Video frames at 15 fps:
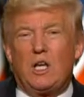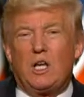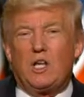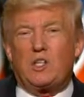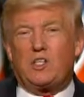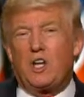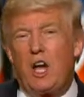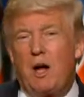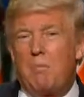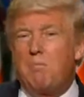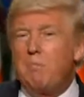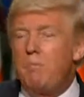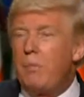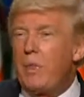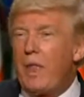
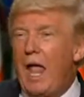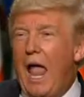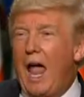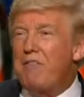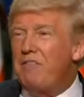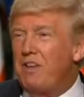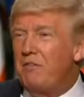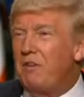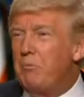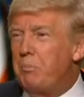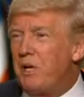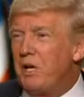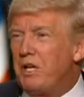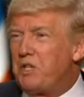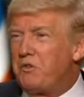Some have even
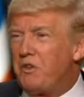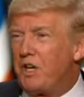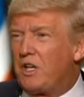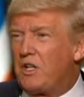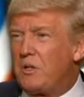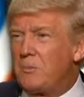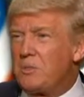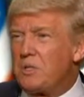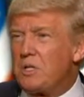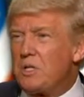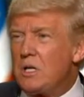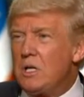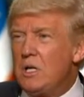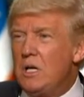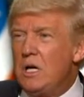been its victims.
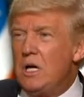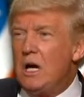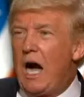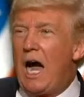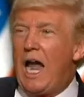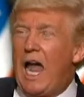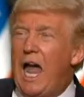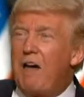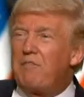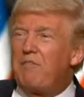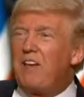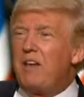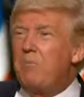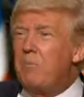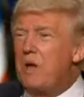I have
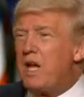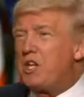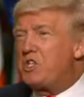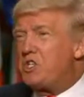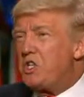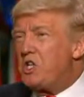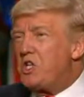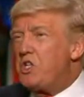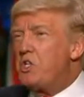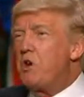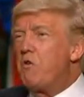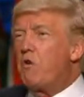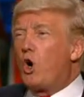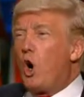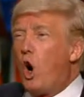a message
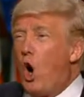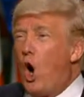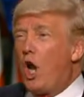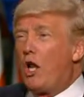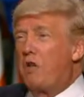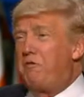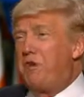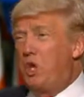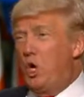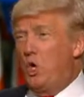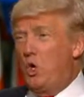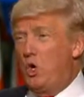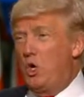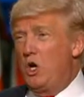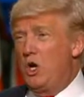for all of you.